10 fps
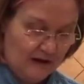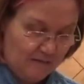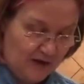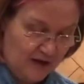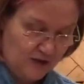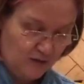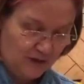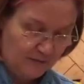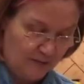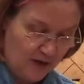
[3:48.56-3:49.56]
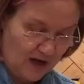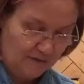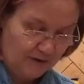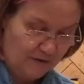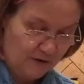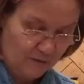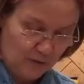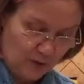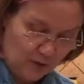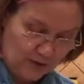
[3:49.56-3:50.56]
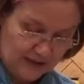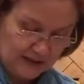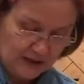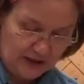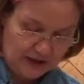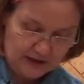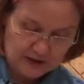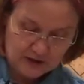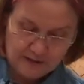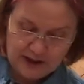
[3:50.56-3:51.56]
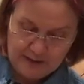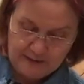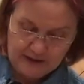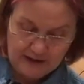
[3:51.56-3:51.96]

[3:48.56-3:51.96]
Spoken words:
Make sure the bottom of your bowl is good and scraped,